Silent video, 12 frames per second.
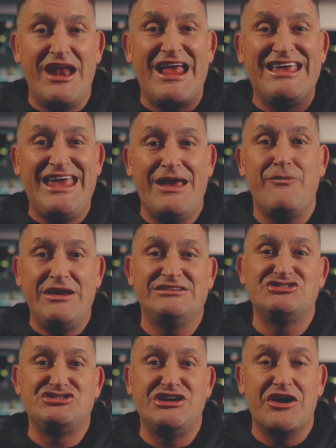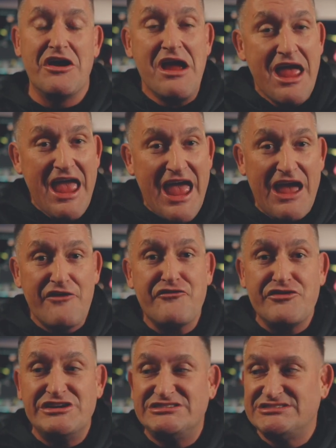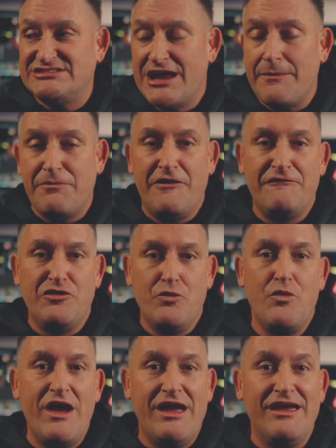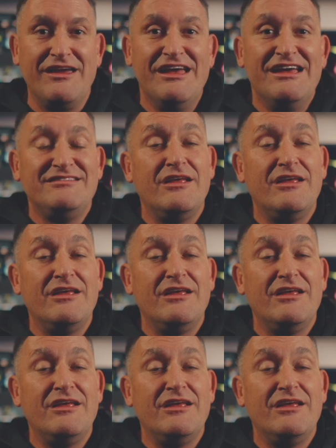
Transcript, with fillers: And I can't wait to share every step of the way